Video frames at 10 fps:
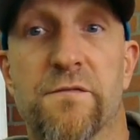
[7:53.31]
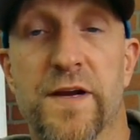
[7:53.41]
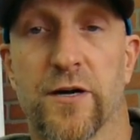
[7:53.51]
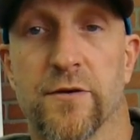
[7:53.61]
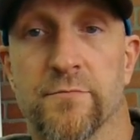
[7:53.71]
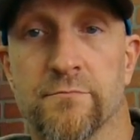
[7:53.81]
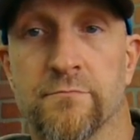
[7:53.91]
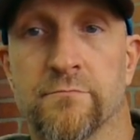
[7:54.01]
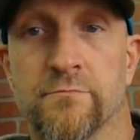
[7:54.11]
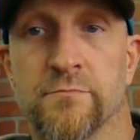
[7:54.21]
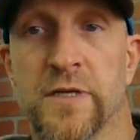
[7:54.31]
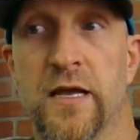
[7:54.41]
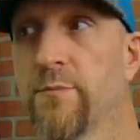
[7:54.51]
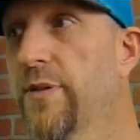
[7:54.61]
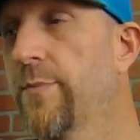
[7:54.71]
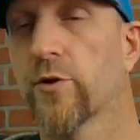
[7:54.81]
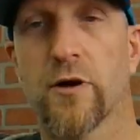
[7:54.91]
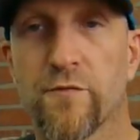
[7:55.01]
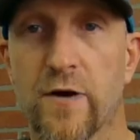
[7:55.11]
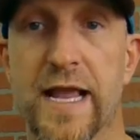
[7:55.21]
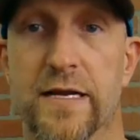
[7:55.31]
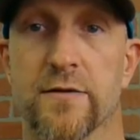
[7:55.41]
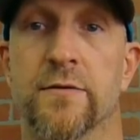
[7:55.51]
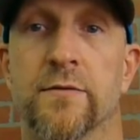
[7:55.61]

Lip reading: fear. People are afraid.